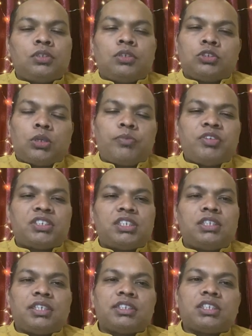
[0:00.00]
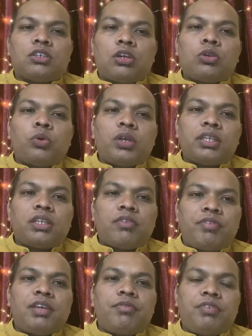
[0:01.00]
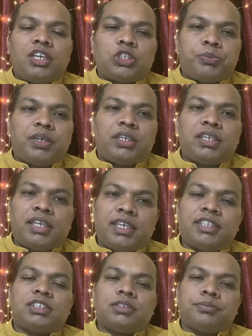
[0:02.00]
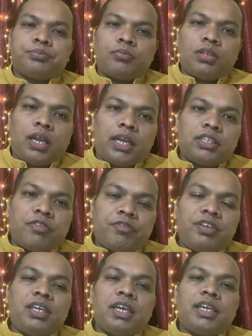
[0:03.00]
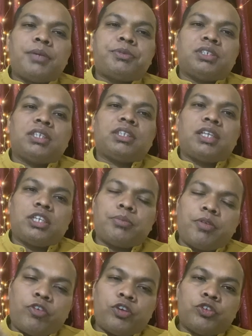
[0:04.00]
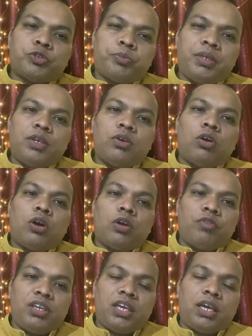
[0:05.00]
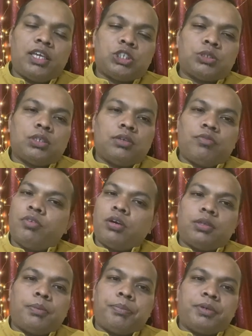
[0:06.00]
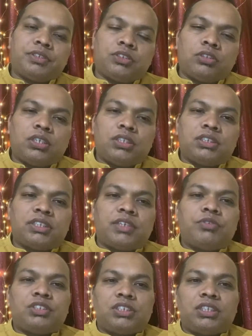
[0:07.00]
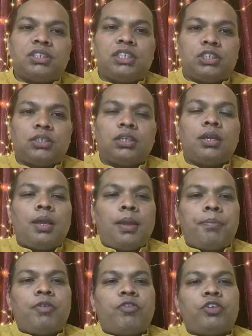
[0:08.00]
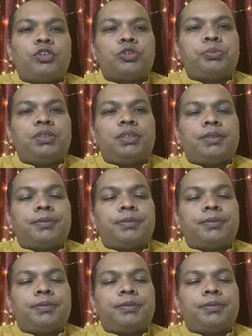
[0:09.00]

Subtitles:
So obviously things are not going the way we expect, and hence either we end up saying think before you speak, or or the person on the other side would say think before you speak.